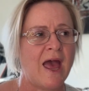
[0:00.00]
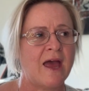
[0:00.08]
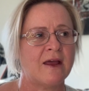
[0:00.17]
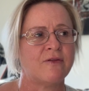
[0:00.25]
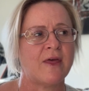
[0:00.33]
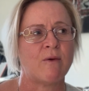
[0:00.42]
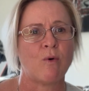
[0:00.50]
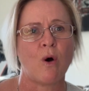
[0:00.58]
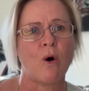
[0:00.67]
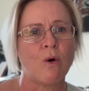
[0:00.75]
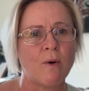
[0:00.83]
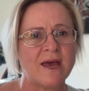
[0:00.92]
And they were
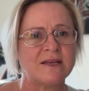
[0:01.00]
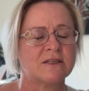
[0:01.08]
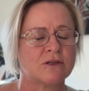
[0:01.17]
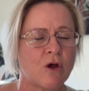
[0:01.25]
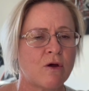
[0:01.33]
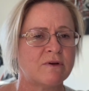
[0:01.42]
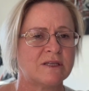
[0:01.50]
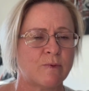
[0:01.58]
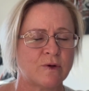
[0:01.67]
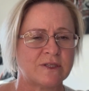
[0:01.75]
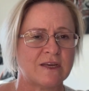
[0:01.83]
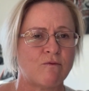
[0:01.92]
always so
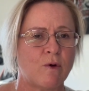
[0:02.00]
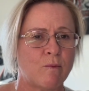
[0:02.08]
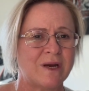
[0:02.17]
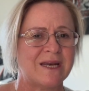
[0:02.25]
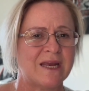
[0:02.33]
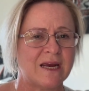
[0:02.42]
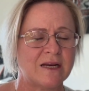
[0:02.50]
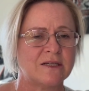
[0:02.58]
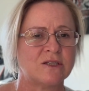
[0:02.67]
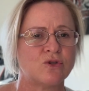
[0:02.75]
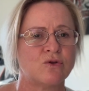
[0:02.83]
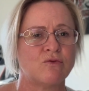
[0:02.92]
responsive when we
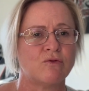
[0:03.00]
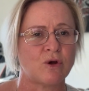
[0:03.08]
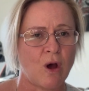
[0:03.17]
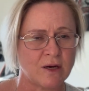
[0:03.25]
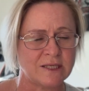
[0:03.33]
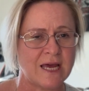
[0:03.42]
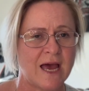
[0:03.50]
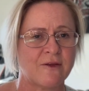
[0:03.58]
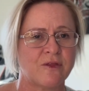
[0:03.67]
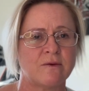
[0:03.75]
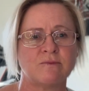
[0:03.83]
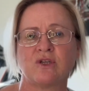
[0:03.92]
needed to
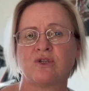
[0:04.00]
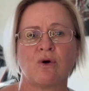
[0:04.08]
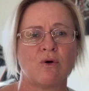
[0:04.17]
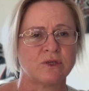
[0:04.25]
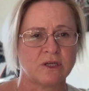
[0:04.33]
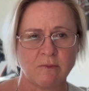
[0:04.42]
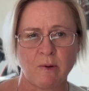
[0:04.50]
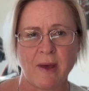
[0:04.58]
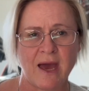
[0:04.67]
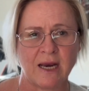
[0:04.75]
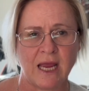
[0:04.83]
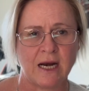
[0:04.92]
contact them to talk to them
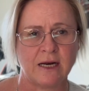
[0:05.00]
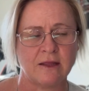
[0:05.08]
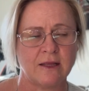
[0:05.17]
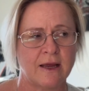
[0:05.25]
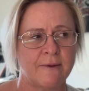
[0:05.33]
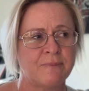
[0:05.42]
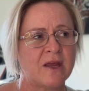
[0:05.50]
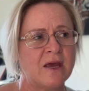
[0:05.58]
about anything.